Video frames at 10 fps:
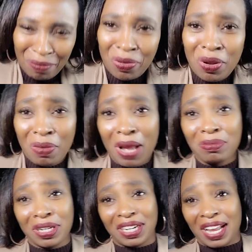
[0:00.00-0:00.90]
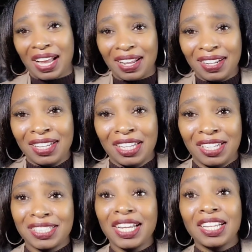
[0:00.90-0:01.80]
Pull my money out.
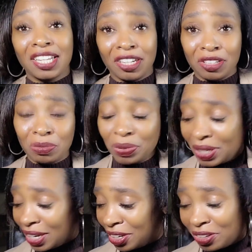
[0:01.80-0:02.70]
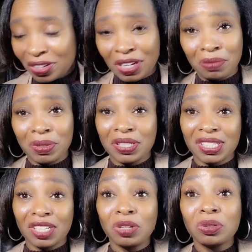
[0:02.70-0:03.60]
Take care of you. Put that $100 bill and
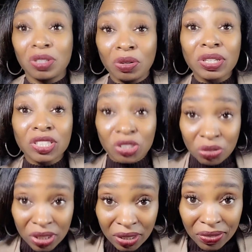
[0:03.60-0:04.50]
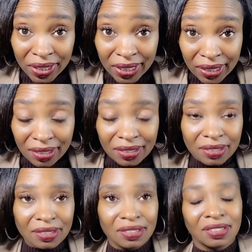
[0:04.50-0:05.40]
say, go get yourself together.
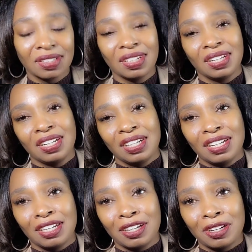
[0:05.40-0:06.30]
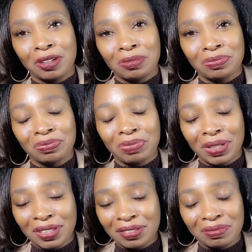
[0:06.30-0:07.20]

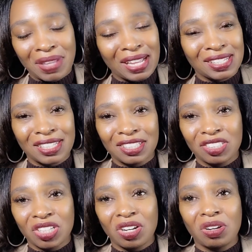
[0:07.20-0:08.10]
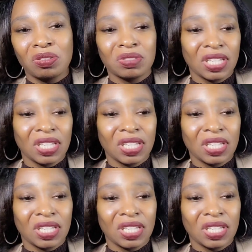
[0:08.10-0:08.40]
But that's it, y'all.